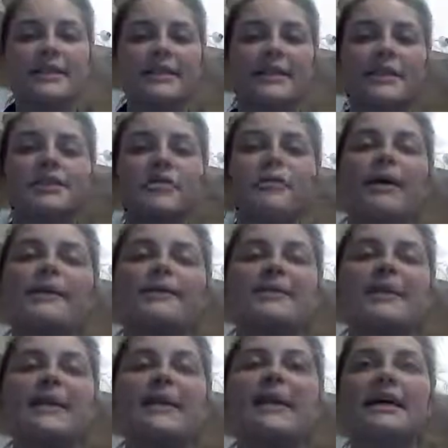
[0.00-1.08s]
the teacher might
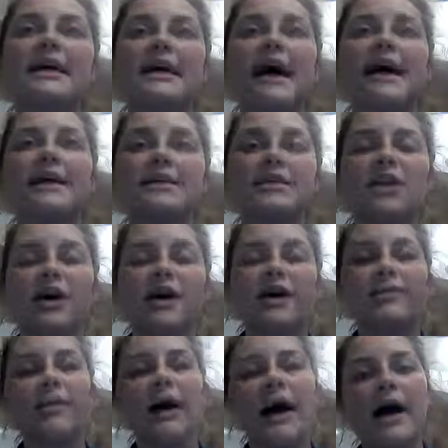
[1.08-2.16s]
see it as
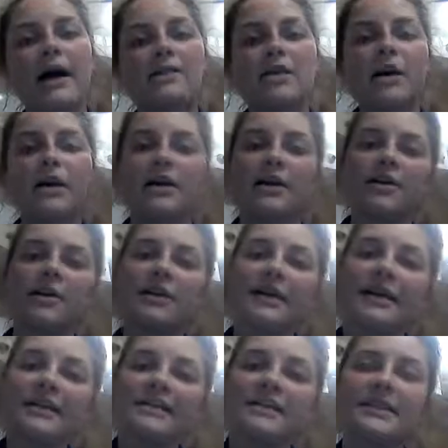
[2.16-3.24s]
talking back, talking during
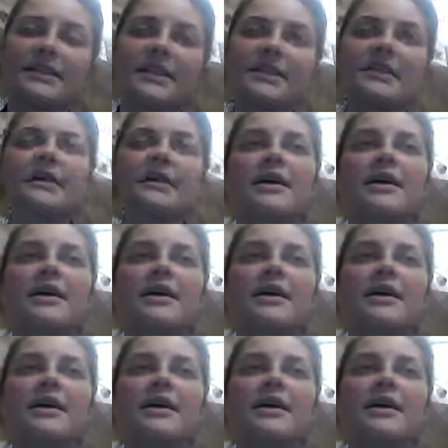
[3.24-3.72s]
lesson,